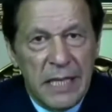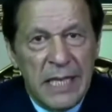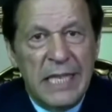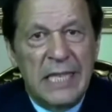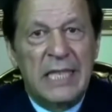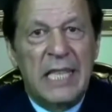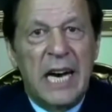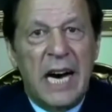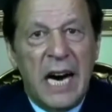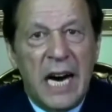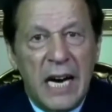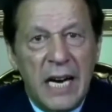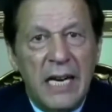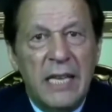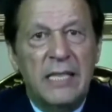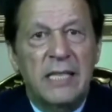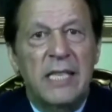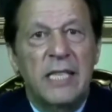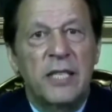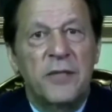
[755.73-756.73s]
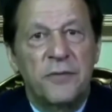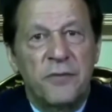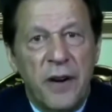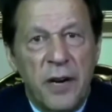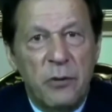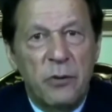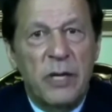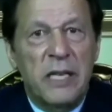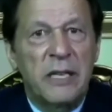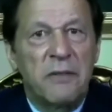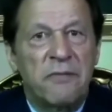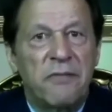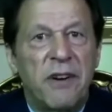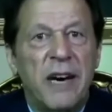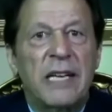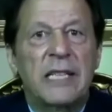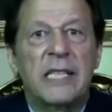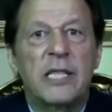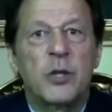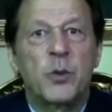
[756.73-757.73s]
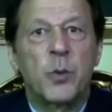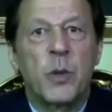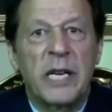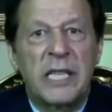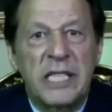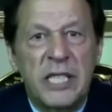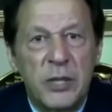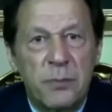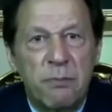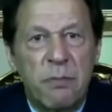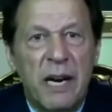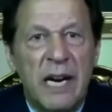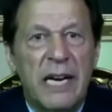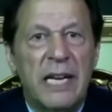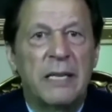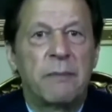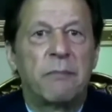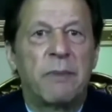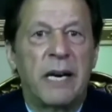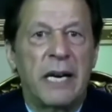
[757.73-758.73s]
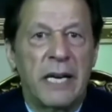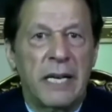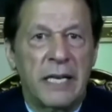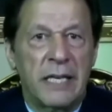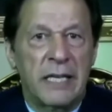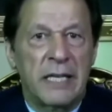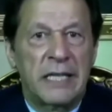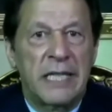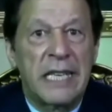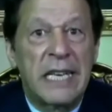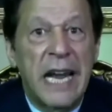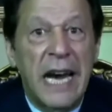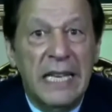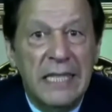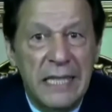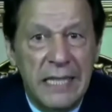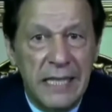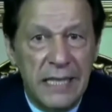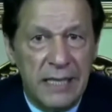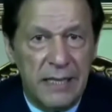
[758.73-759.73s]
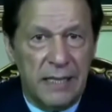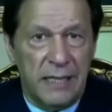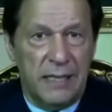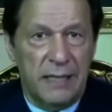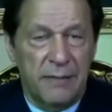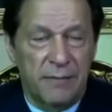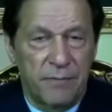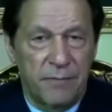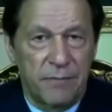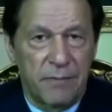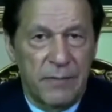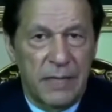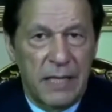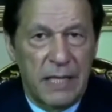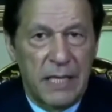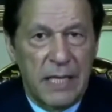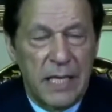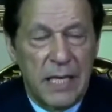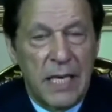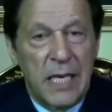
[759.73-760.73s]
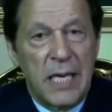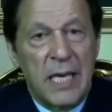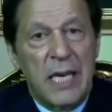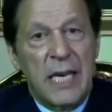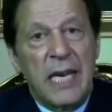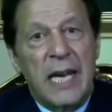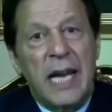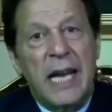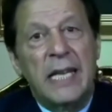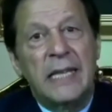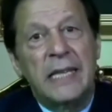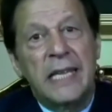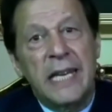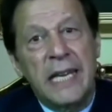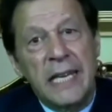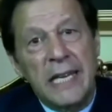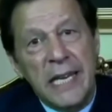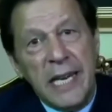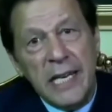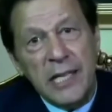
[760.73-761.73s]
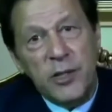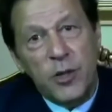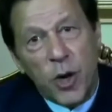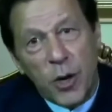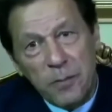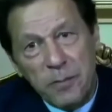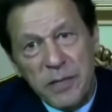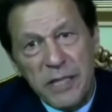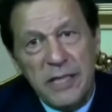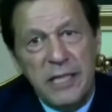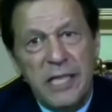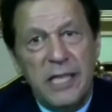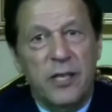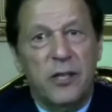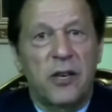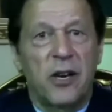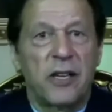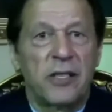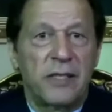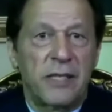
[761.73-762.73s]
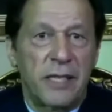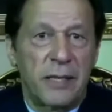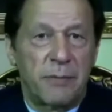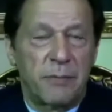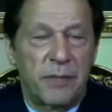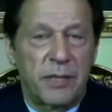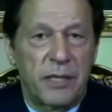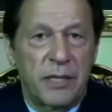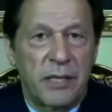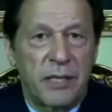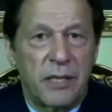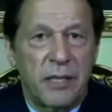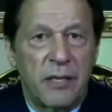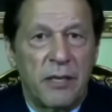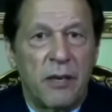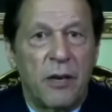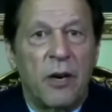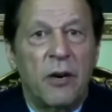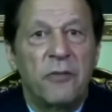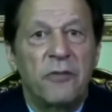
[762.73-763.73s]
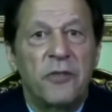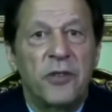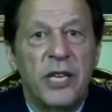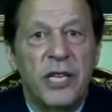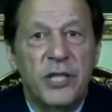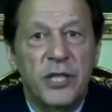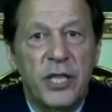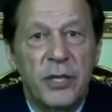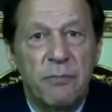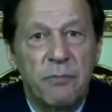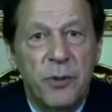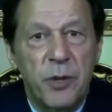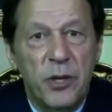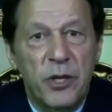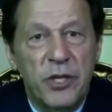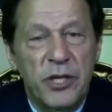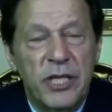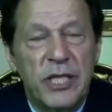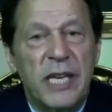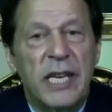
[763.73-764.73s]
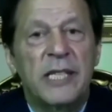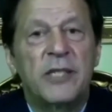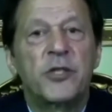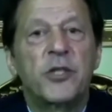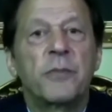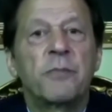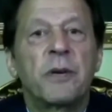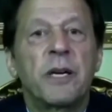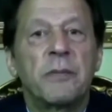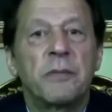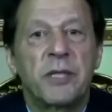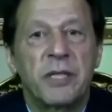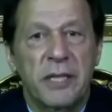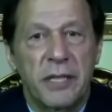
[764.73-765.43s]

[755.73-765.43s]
The RSS founding fathers were inspired by the Nazis, and they adopted their concepts of racial purity and supremacy.